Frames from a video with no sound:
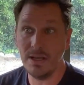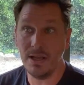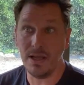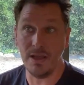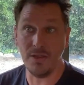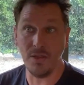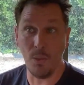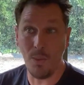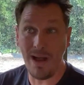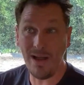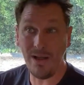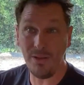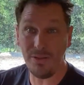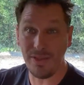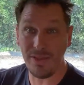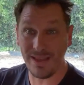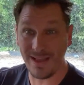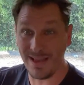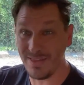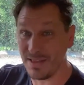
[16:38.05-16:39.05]
And the wild
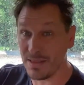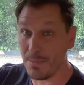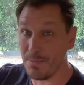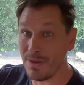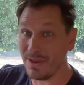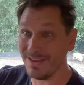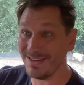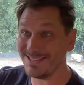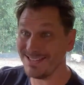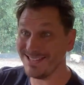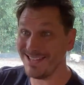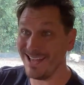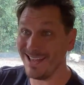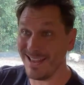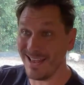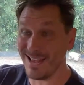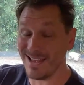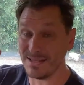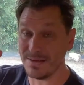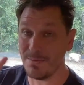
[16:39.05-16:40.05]
thing, I think the biggest thing
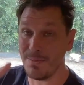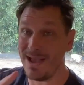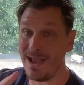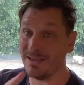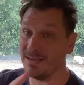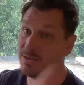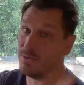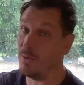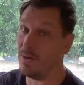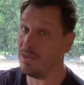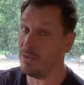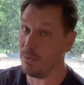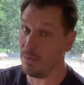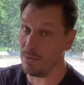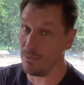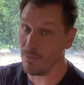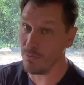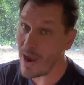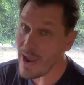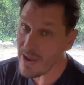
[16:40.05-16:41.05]
that has impacted the way that
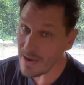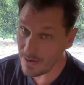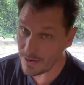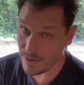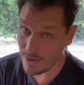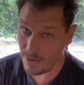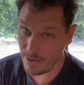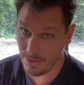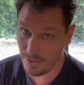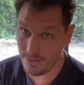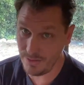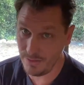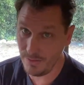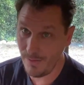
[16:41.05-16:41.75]
we write code